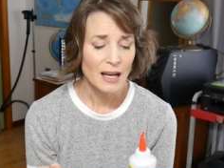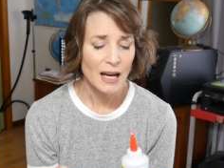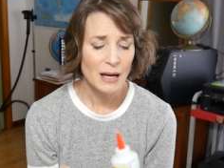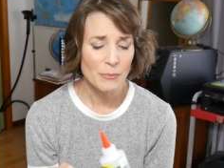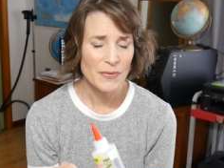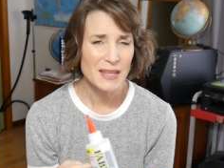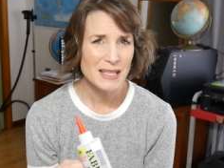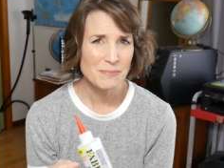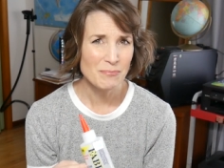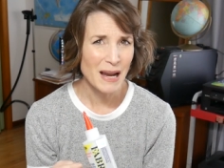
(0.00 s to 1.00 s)
um,
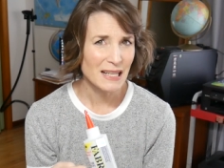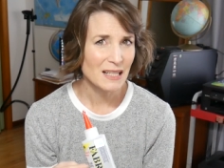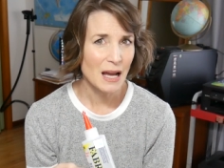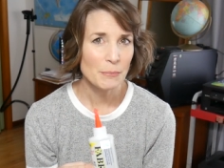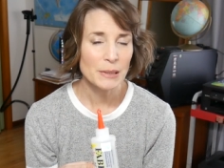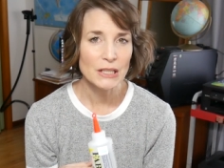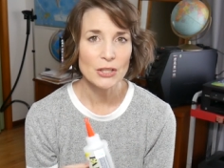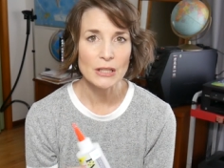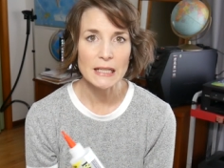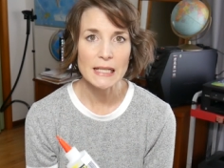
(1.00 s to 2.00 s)
this might not be
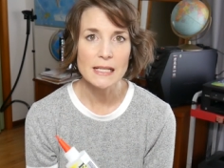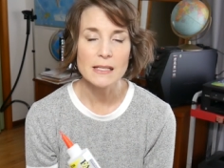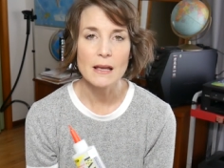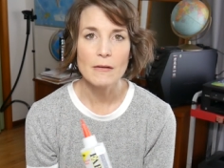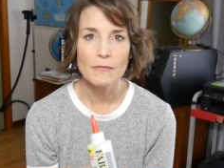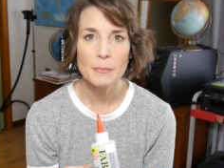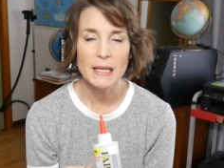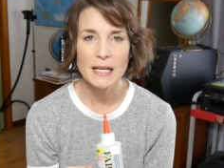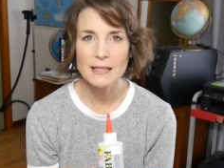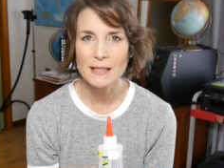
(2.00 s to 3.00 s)
your adhesive
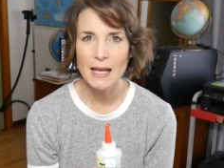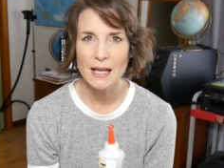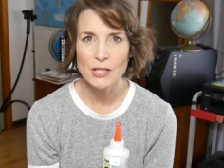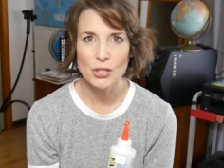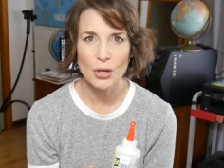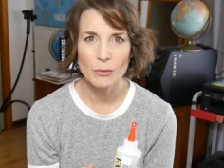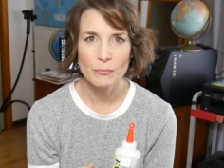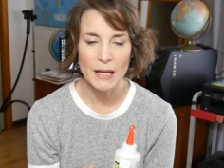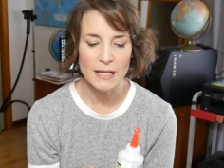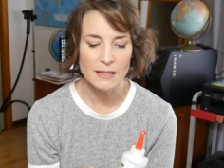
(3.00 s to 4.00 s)
because it's
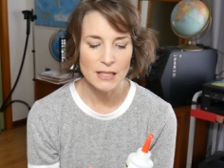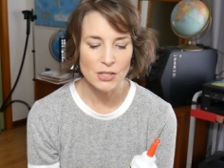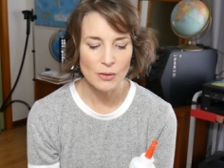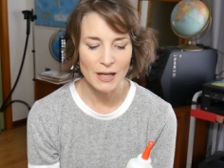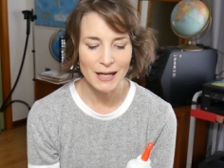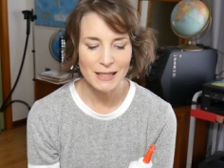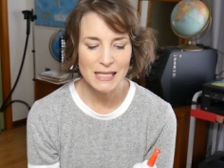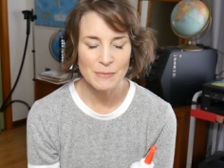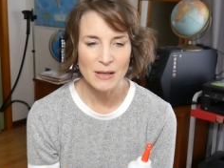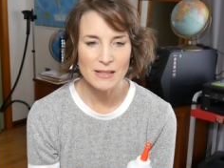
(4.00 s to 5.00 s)
acetone based and so it kind
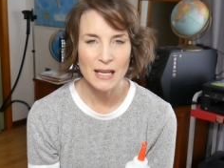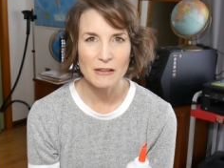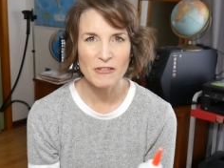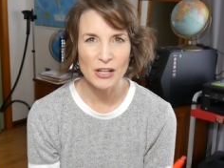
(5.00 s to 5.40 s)
of smells like